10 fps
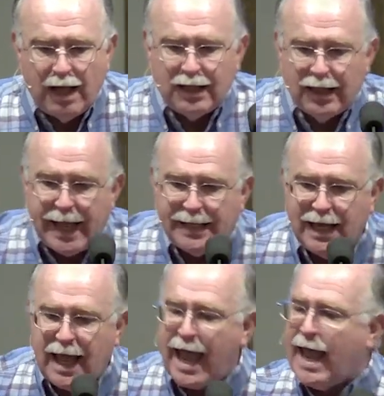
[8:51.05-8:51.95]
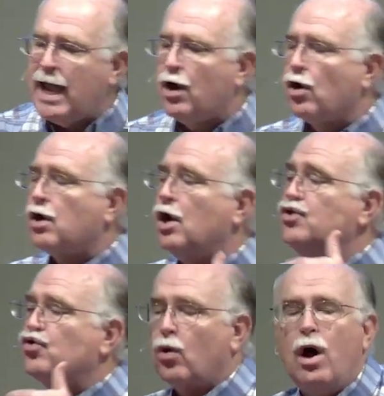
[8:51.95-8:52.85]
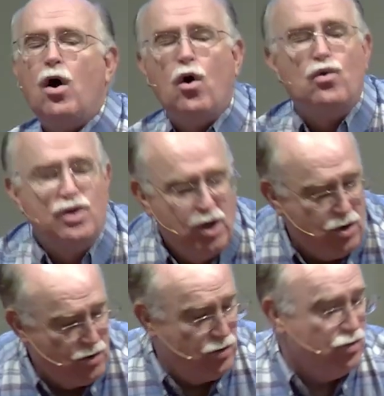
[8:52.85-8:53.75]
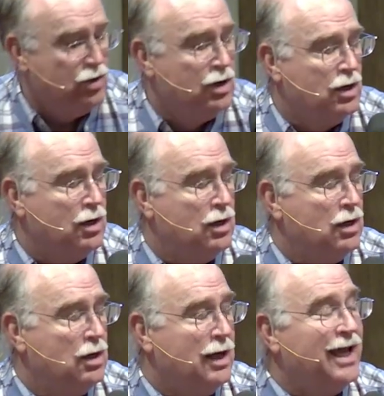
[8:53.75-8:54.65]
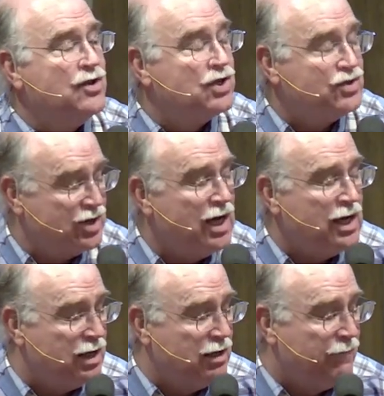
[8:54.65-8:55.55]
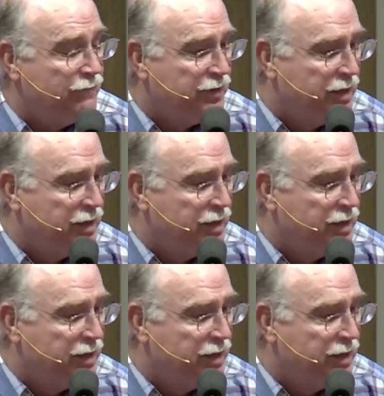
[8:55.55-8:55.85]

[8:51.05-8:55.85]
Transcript: but letting anger control you is a sin.